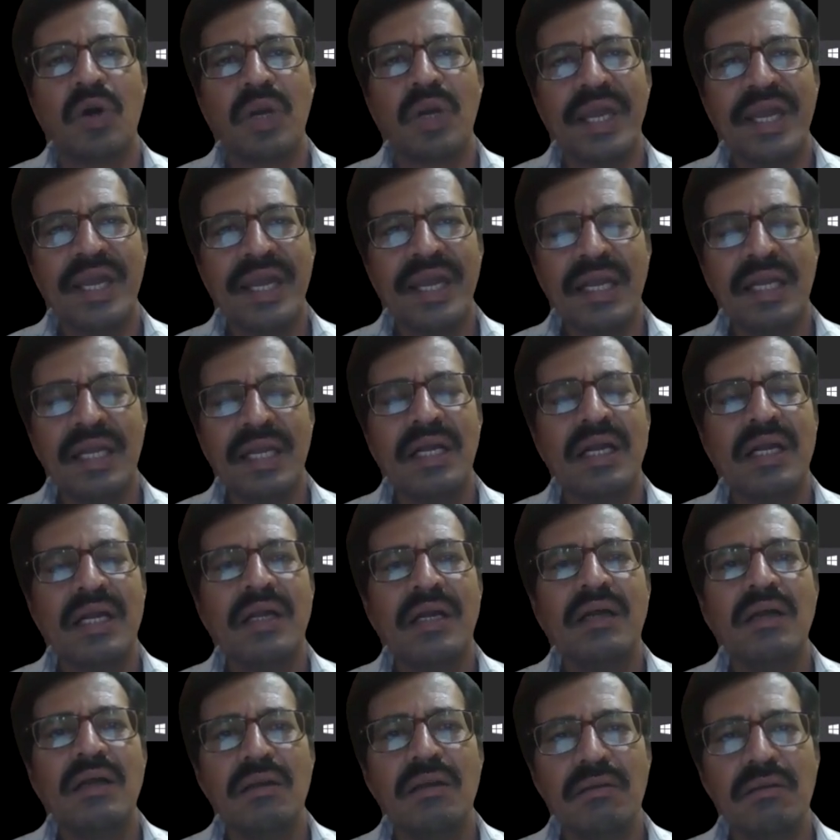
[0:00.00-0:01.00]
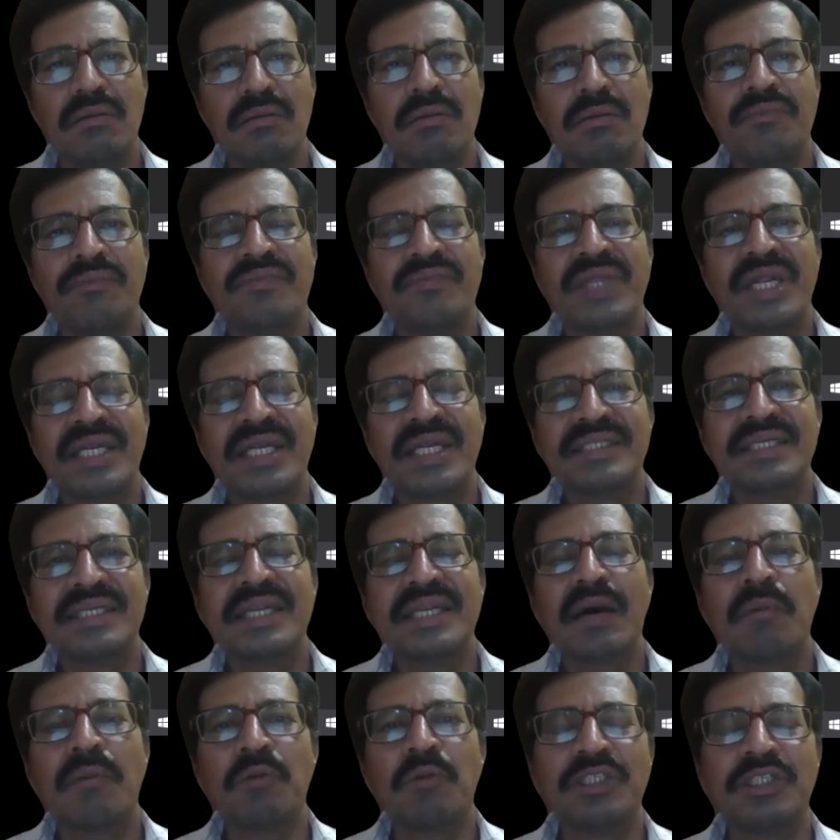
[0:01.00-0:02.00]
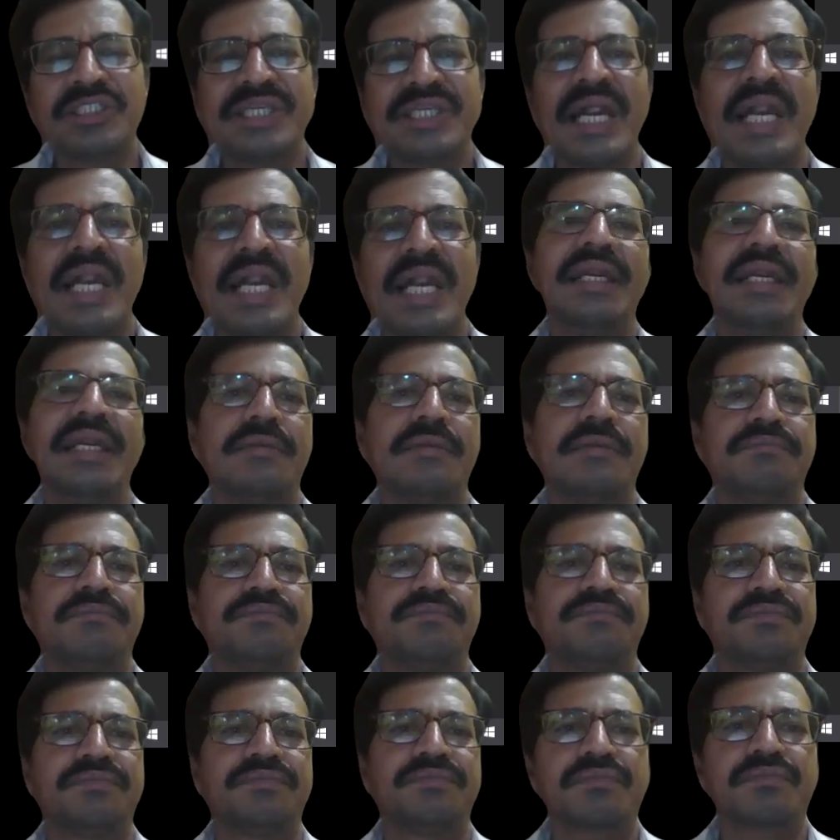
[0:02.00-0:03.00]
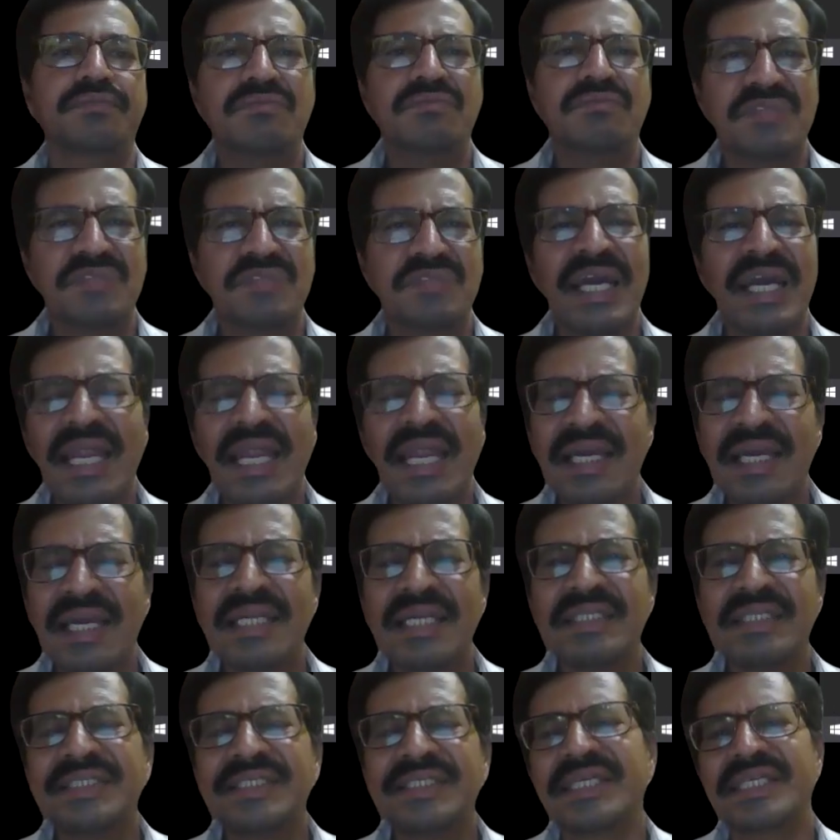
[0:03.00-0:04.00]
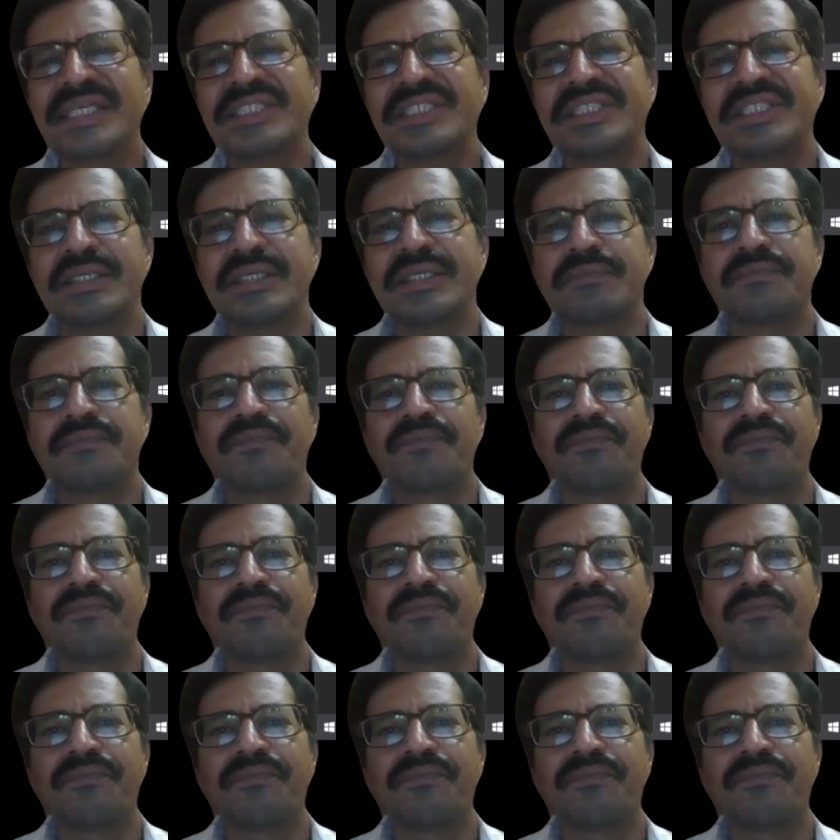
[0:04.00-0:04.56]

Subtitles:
Okay, that is a double stranded helical structure.